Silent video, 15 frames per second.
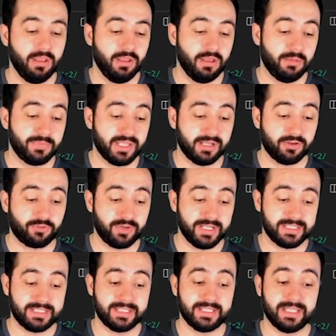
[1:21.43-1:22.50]
Then
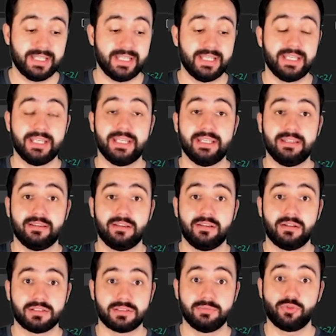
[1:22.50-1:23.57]
creating a
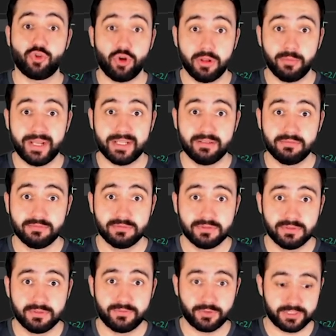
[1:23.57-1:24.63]
custom callback
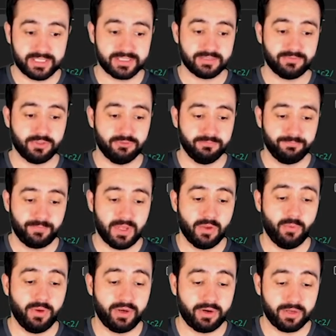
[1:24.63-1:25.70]
for TensorFlow,
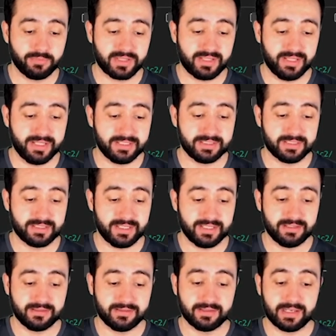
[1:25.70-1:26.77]
where I'm saying that, hey,
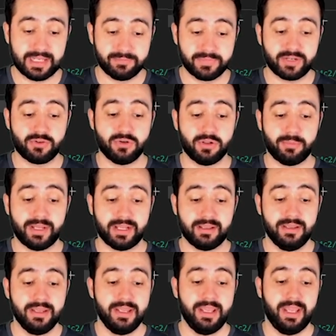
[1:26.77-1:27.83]
this is a Lambda callback.
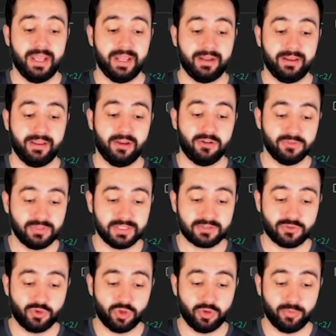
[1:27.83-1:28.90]
And on this
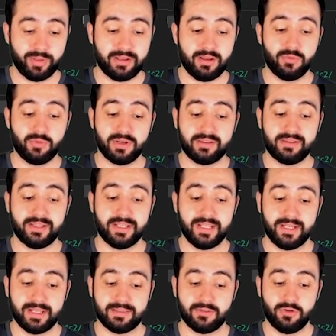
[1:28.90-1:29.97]
callback, I want to say
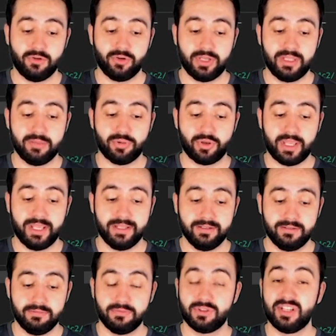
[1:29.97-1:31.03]
that on epoch
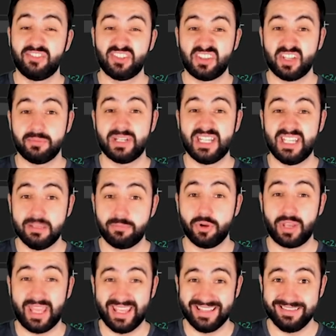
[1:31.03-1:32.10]
end, so every time an epoch
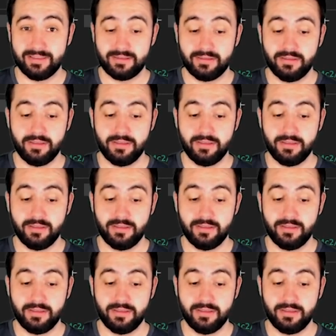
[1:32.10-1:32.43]
ends,